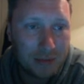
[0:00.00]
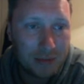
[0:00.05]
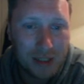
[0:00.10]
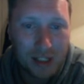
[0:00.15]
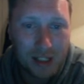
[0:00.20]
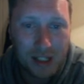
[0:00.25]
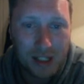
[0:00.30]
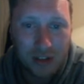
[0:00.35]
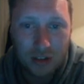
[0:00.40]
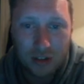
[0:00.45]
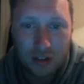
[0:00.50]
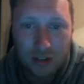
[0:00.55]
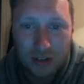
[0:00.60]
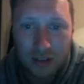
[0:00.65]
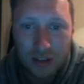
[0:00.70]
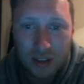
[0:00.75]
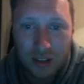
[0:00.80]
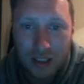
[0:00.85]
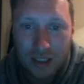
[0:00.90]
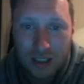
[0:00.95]
potential
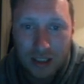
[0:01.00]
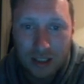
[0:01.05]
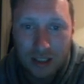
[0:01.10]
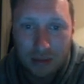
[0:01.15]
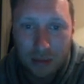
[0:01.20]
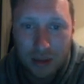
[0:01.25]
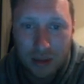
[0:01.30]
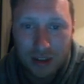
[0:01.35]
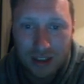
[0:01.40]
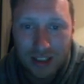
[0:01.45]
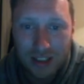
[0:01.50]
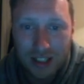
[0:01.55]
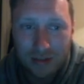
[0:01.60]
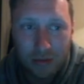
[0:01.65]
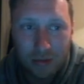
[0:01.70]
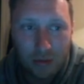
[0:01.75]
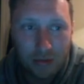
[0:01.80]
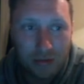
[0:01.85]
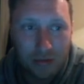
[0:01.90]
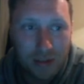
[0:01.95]
but has
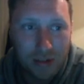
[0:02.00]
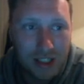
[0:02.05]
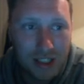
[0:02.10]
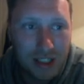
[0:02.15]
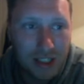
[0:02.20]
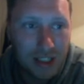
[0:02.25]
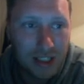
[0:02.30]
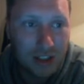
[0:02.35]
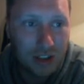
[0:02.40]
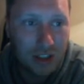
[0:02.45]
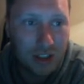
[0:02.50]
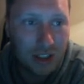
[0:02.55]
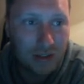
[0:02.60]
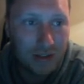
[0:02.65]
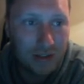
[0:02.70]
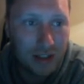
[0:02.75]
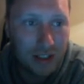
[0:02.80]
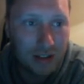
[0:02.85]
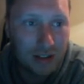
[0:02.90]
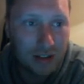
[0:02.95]
never really
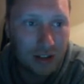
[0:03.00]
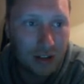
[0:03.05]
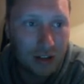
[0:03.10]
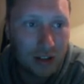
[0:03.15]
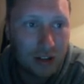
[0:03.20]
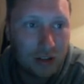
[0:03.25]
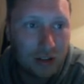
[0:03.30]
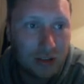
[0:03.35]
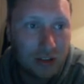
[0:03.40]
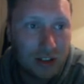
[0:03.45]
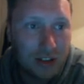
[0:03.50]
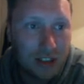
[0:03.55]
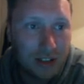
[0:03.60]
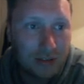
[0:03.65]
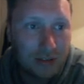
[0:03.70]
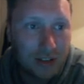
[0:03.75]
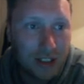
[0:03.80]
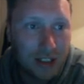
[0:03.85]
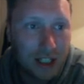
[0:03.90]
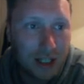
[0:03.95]
achieved that. He's got
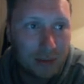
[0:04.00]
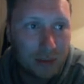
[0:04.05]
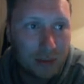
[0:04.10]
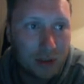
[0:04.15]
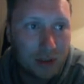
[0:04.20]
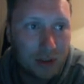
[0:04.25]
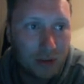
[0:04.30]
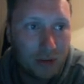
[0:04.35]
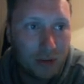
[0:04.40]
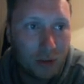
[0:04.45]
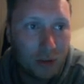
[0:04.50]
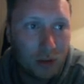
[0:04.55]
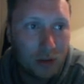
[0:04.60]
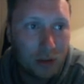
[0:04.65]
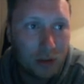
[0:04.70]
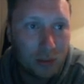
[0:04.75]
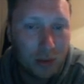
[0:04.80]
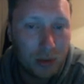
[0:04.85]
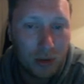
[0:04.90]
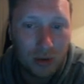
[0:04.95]
107 caps for
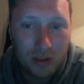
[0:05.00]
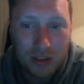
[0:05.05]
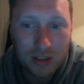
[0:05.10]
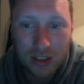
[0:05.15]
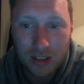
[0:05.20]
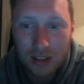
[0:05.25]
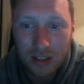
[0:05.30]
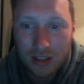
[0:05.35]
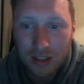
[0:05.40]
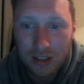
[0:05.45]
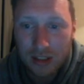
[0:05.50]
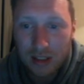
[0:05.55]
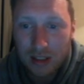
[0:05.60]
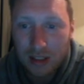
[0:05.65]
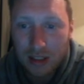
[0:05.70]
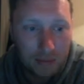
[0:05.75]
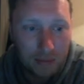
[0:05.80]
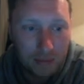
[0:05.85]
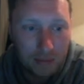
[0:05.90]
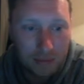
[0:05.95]
Gibraltar
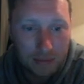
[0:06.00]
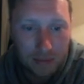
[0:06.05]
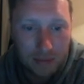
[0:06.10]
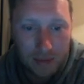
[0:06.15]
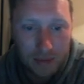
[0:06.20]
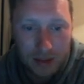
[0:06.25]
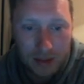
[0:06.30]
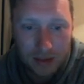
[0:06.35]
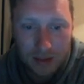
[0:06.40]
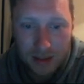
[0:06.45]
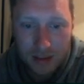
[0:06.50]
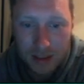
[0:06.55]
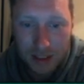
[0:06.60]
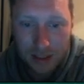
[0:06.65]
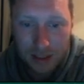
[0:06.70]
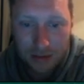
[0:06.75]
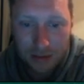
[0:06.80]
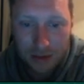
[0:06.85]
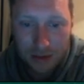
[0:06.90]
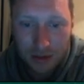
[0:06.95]
and
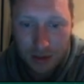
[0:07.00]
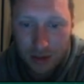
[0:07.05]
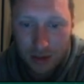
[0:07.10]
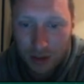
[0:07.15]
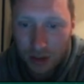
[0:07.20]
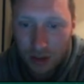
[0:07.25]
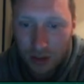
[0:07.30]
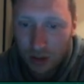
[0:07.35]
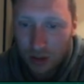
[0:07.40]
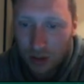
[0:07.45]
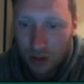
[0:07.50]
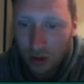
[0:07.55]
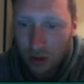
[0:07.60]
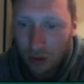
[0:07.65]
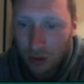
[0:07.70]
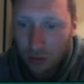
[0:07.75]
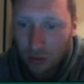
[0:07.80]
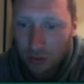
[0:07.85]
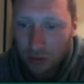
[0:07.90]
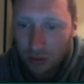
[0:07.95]
7
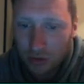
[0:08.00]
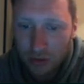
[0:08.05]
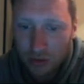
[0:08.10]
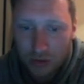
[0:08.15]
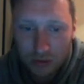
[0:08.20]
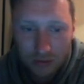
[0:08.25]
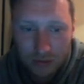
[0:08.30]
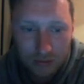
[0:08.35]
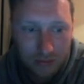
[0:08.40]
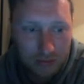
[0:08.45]
goals,